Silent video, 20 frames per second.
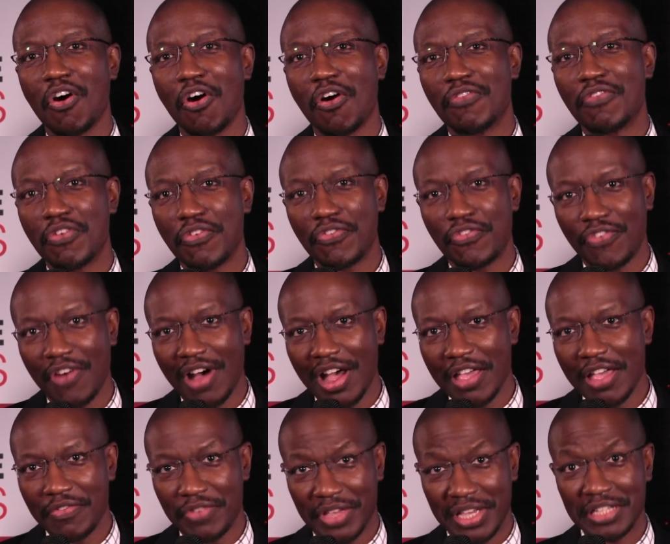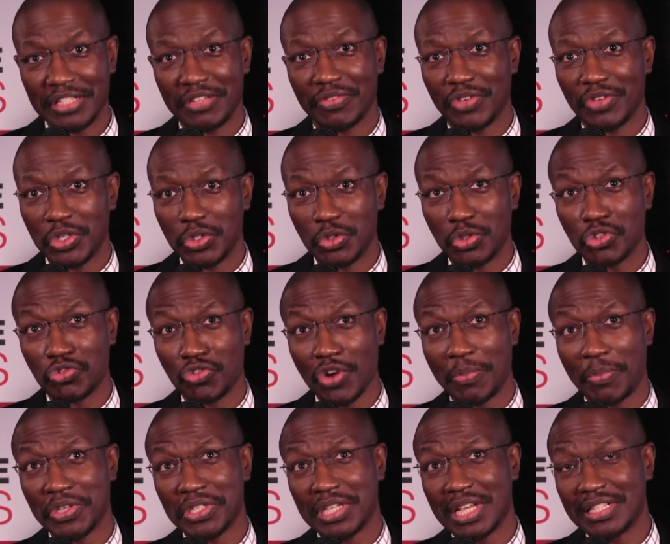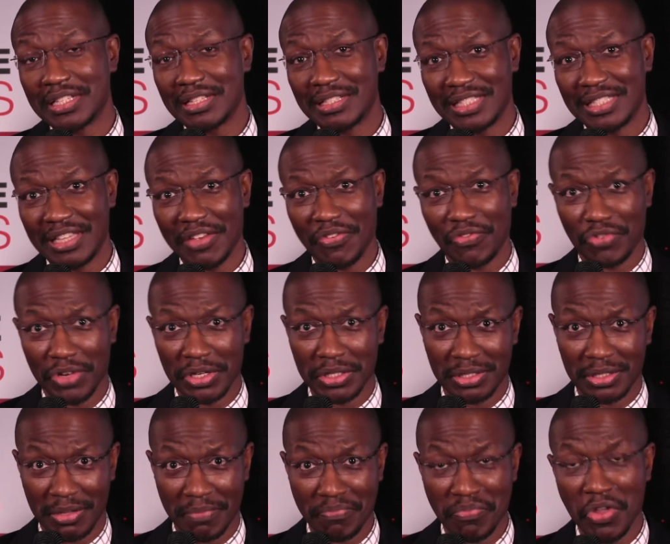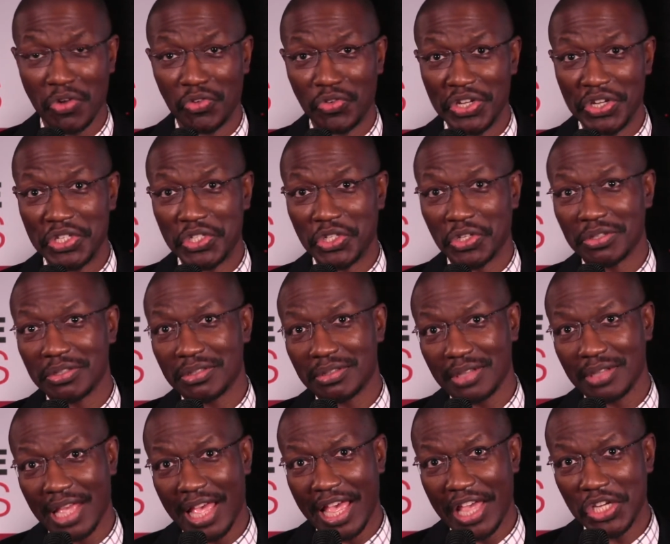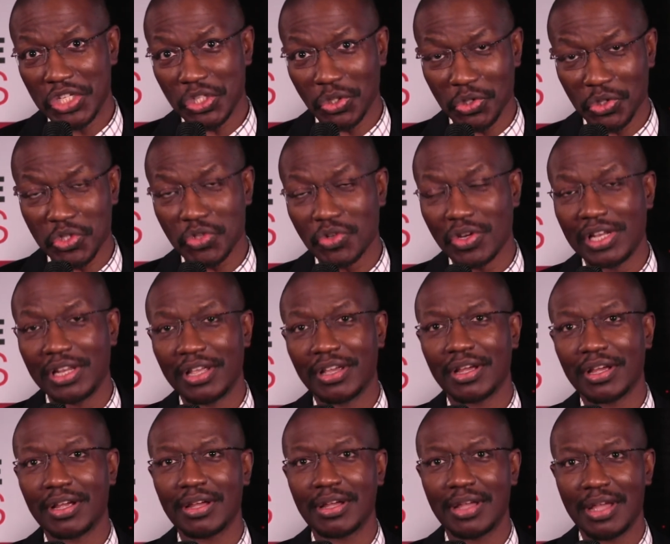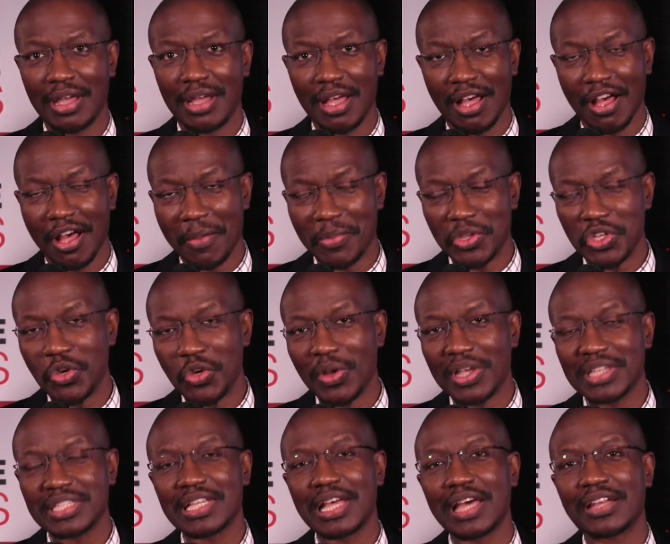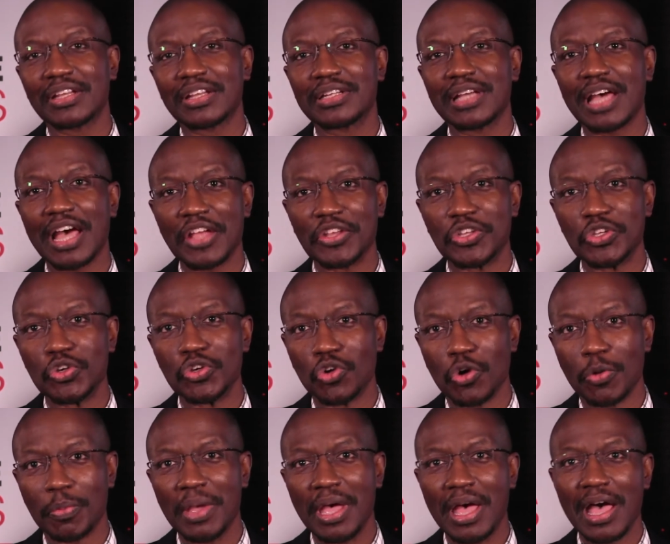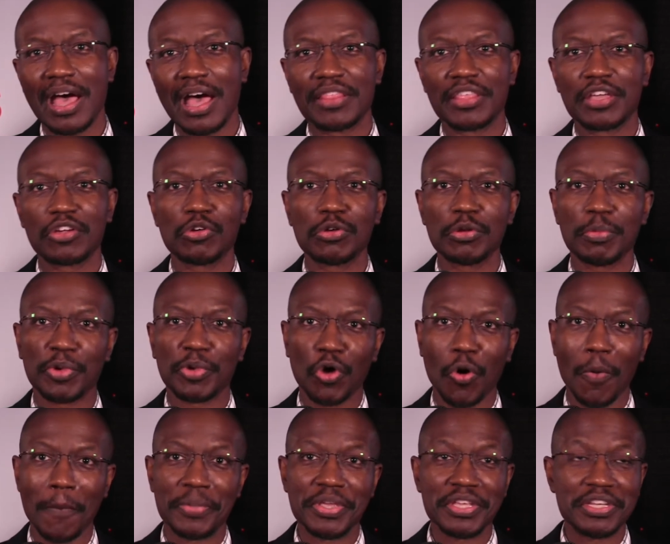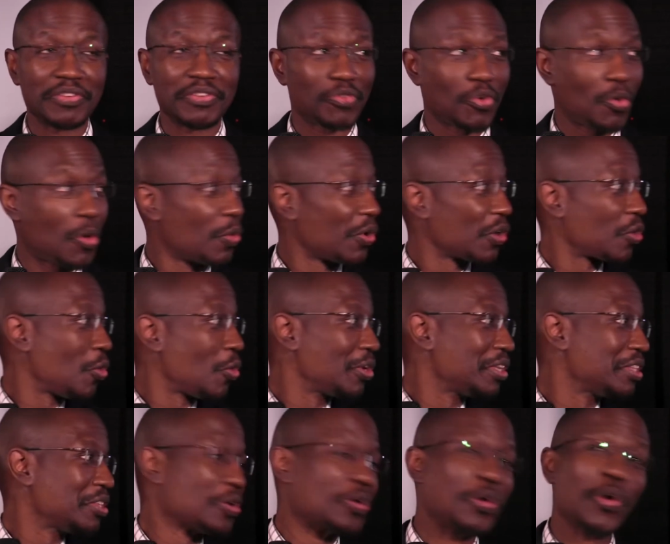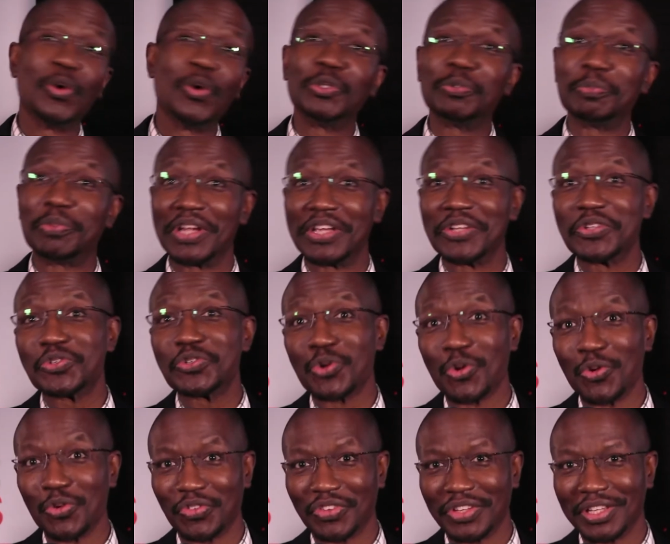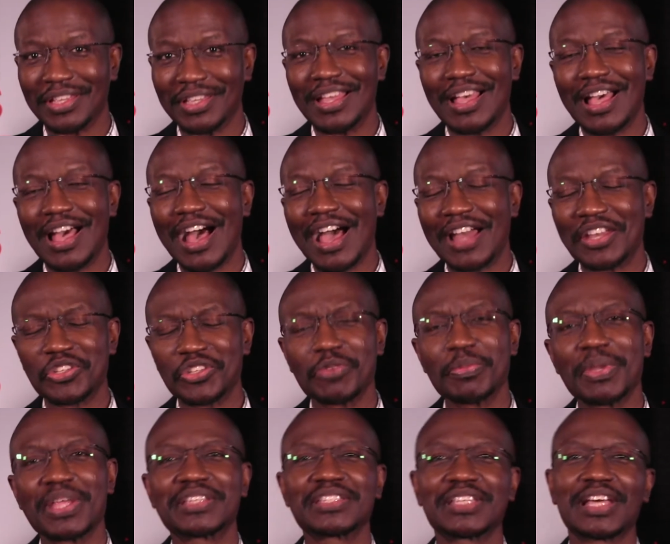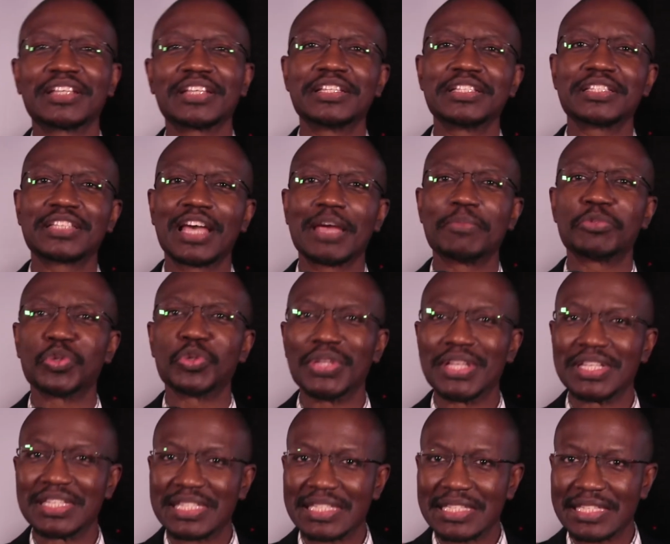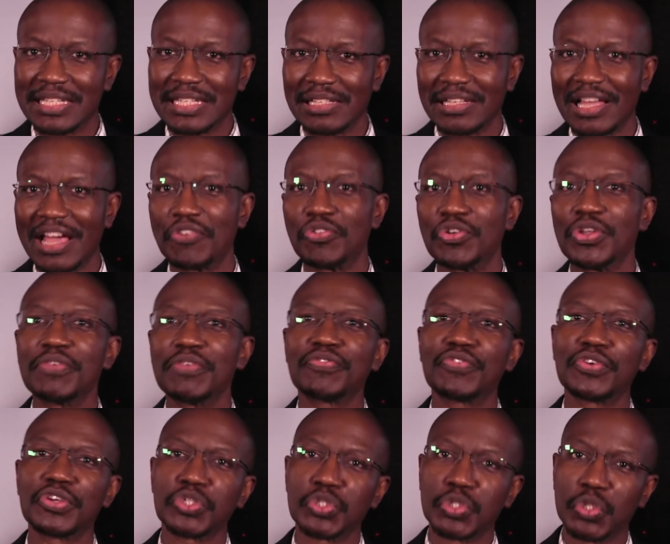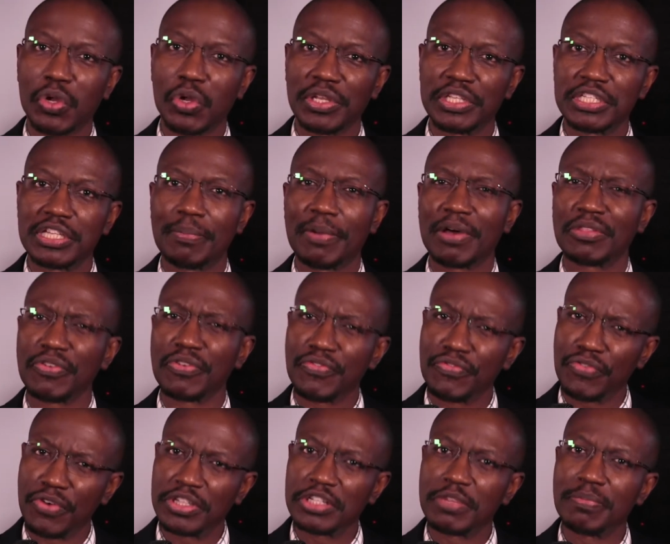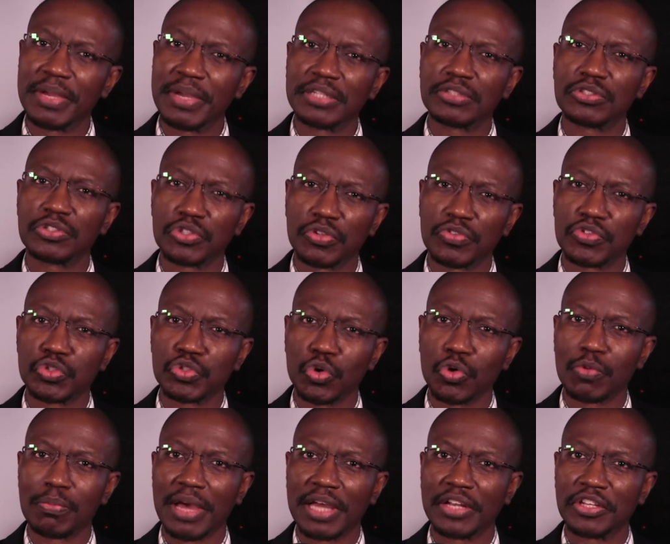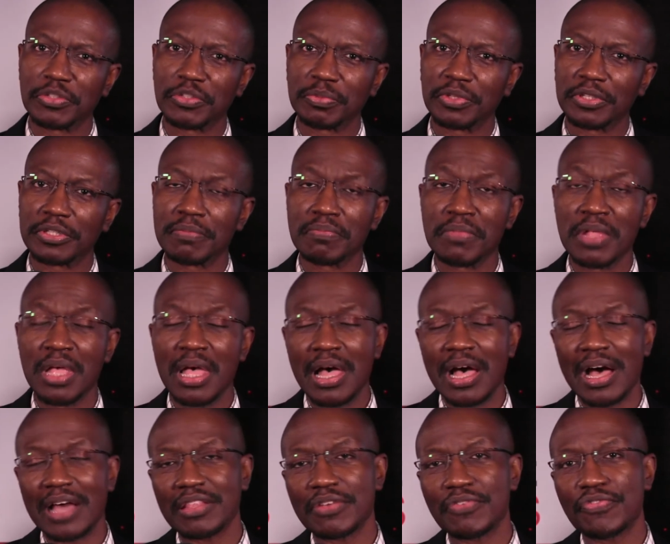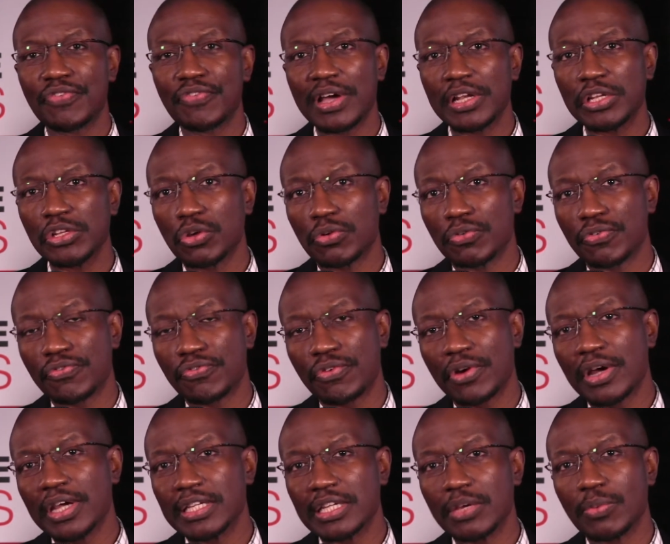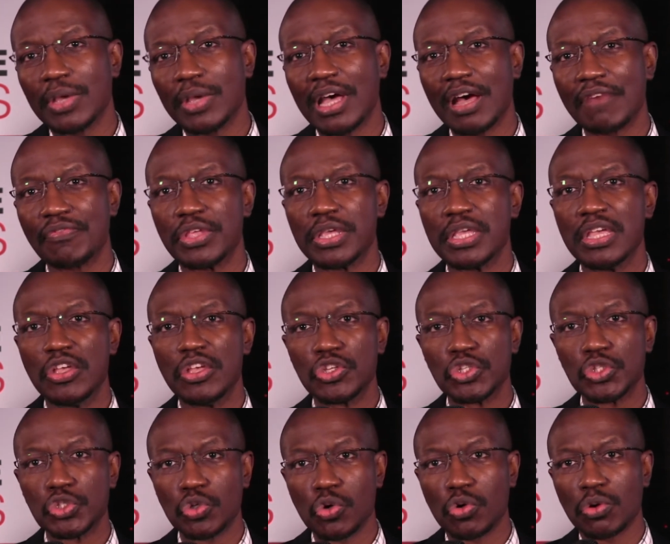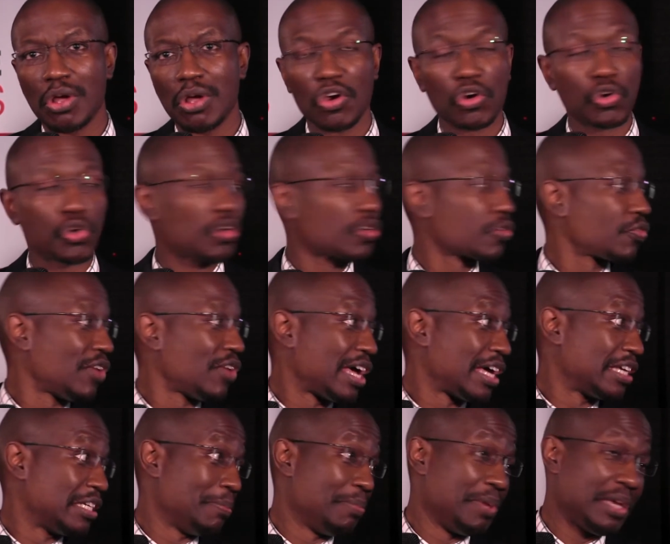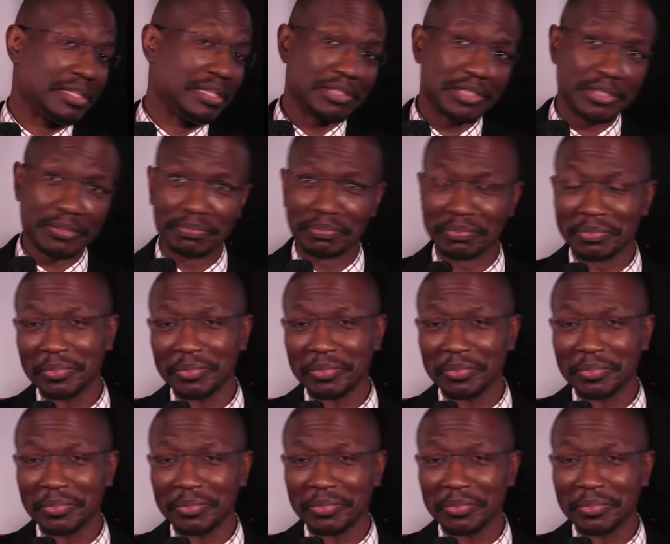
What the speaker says: of five individuals representing different regions, Asia, Australia, US, Canada, and Europe, and they're going to be competing for what we're calling the Gold Brain Trophy. And it's going to be an exciting time to instill and reinforce knowledge about the fundamentals of stroke management. And then finally, on Friday, we have the stroke crossfire debates.